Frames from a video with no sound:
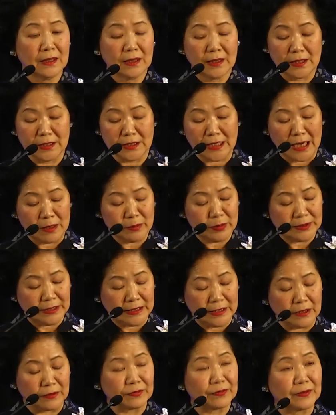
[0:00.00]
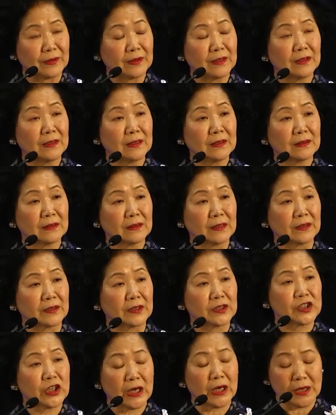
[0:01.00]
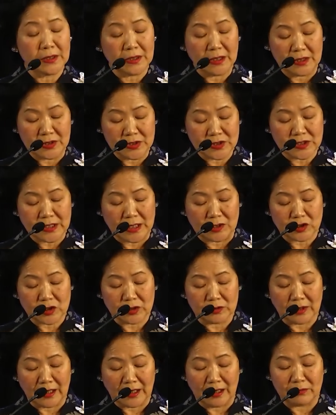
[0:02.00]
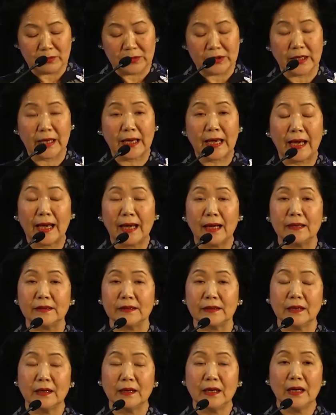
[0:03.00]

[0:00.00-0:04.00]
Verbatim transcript: And I believe that the Chinese central government can